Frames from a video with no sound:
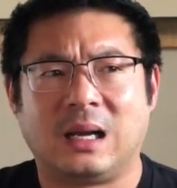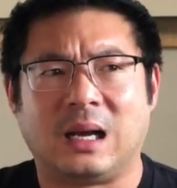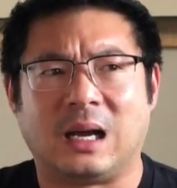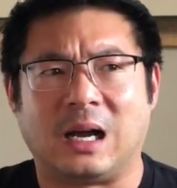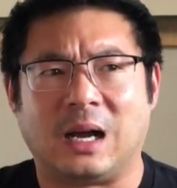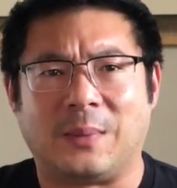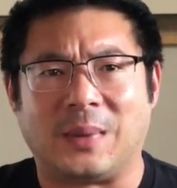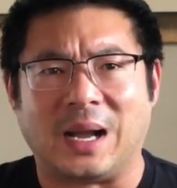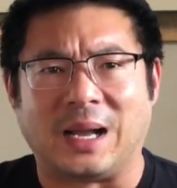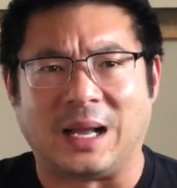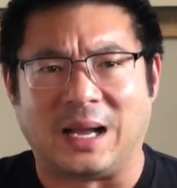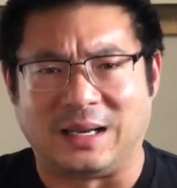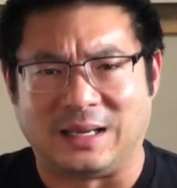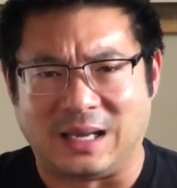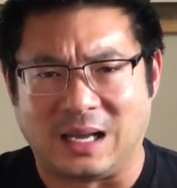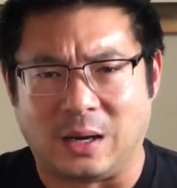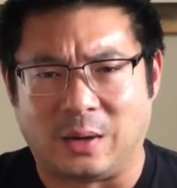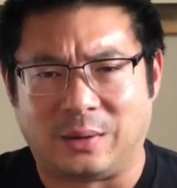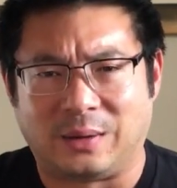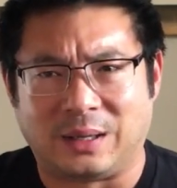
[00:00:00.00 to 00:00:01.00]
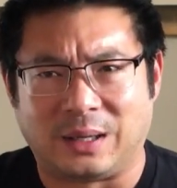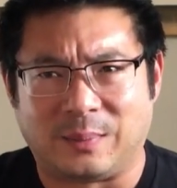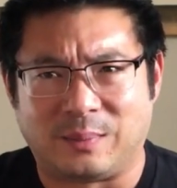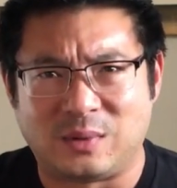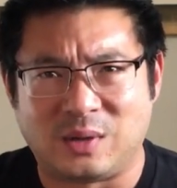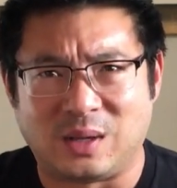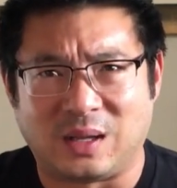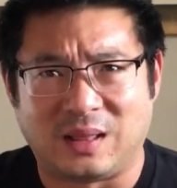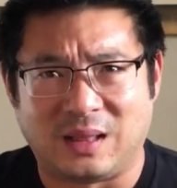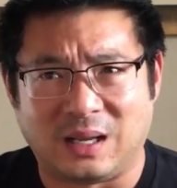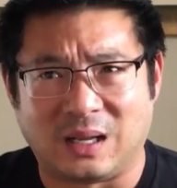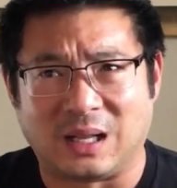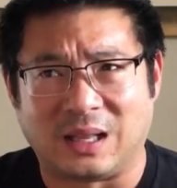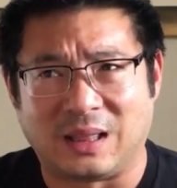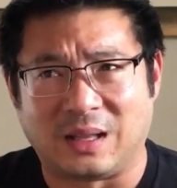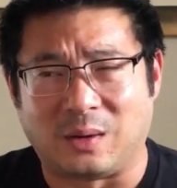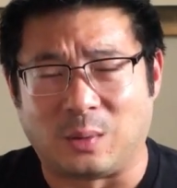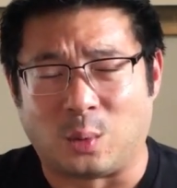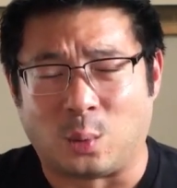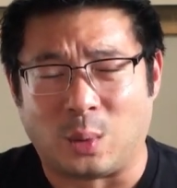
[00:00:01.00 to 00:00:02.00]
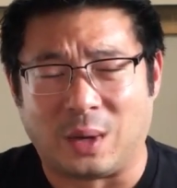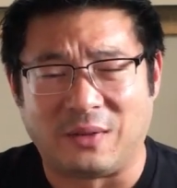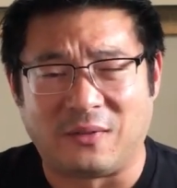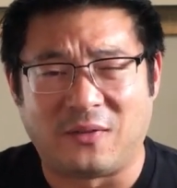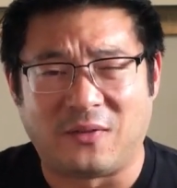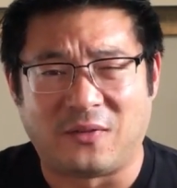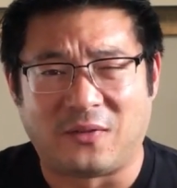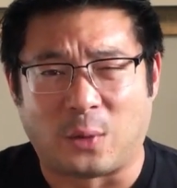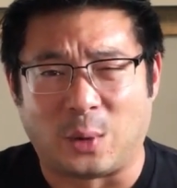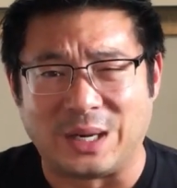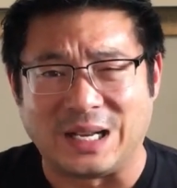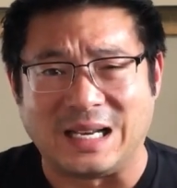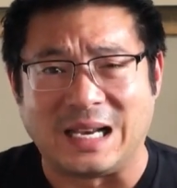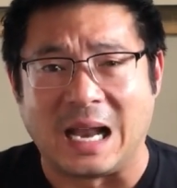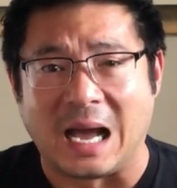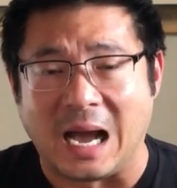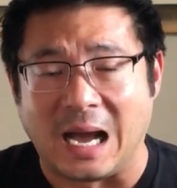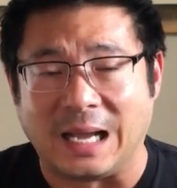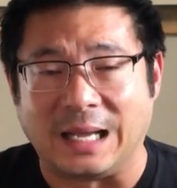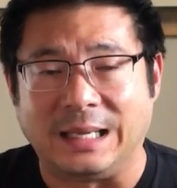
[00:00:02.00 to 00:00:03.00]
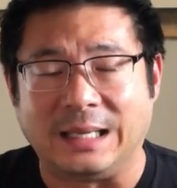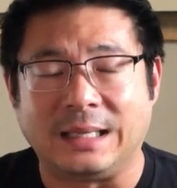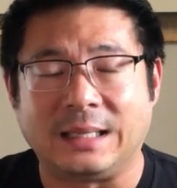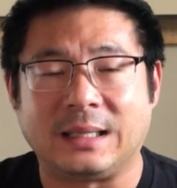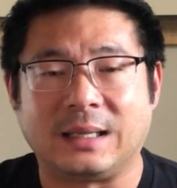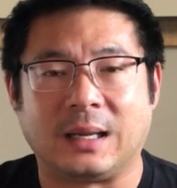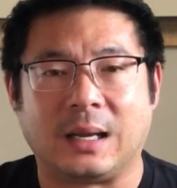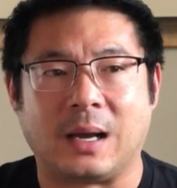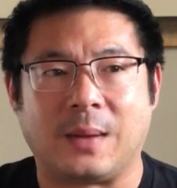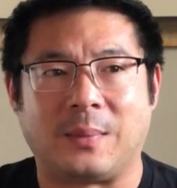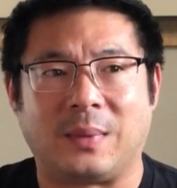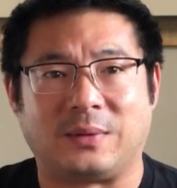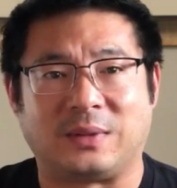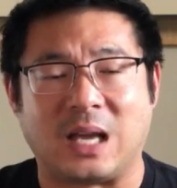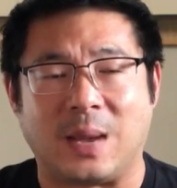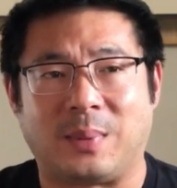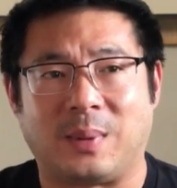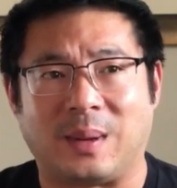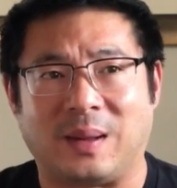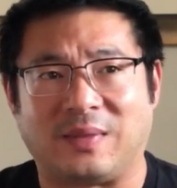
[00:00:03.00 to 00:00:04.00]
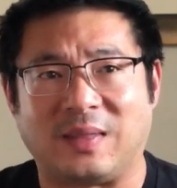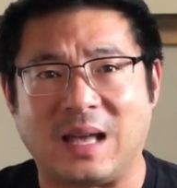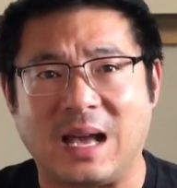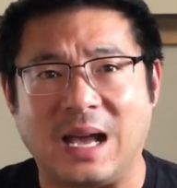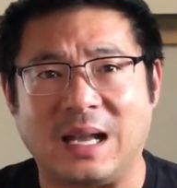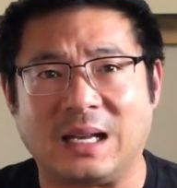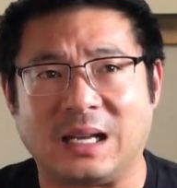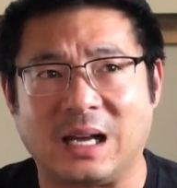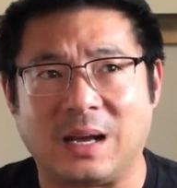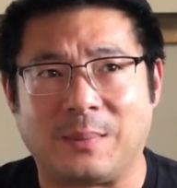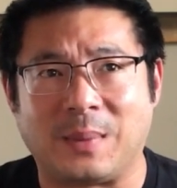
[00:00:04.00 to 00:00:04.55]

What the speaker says: I got down to I think 149. I was happy about that.